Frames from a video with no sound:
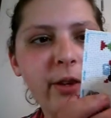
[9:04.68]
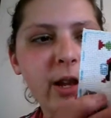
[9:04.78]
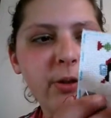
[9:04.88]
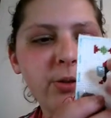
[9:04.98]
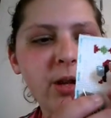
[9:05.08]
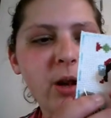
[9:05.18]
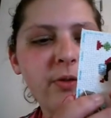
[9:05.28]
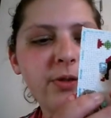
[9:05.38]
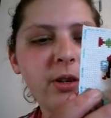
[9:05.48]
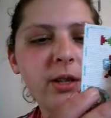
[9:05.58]
out. So now I've
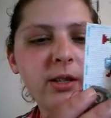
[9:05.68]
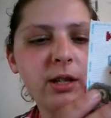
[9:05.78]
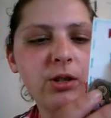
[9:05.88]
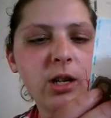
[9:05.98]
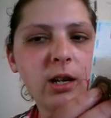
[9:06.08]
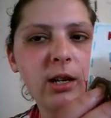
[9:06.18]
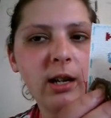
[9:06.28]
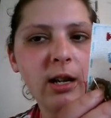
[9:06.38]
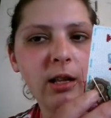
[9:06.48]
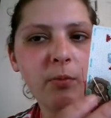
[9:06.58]
started stitching on it
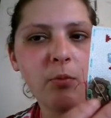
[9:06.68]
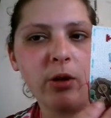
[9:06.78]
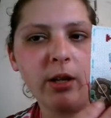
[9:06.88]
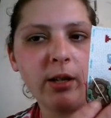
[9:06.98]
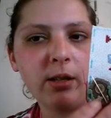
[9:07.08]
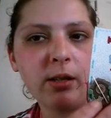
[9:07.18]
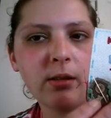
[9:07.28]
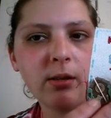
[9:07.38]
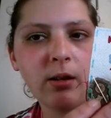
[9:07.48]
again in the mornings